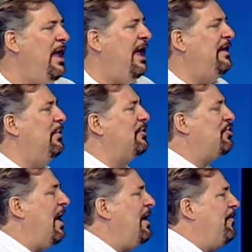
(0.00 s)
And they were
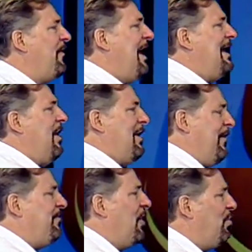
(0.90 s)
trying to find out
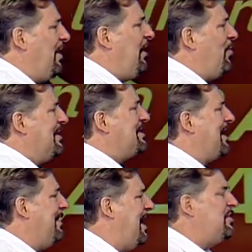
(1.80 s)
if there really was a
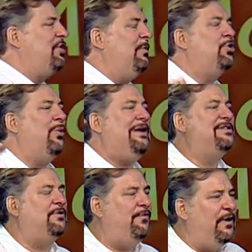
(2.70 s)
connection between
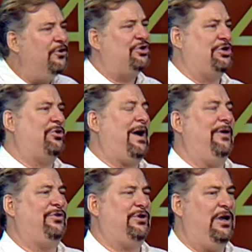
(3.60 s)
severe
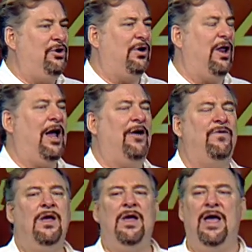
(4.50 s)
stress in your life
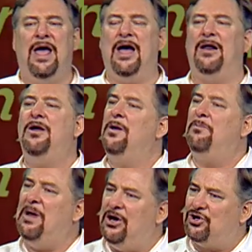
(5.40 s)
and
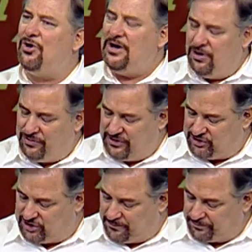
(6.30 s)
major illness.